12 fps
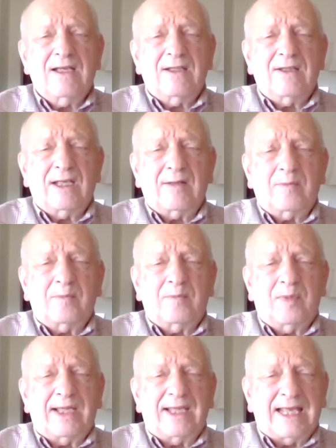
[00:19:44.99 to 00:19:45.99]
that
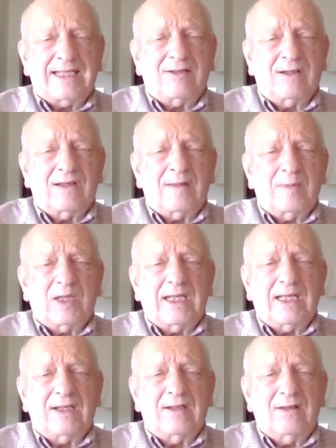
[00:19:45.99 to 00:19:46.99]
by that time I had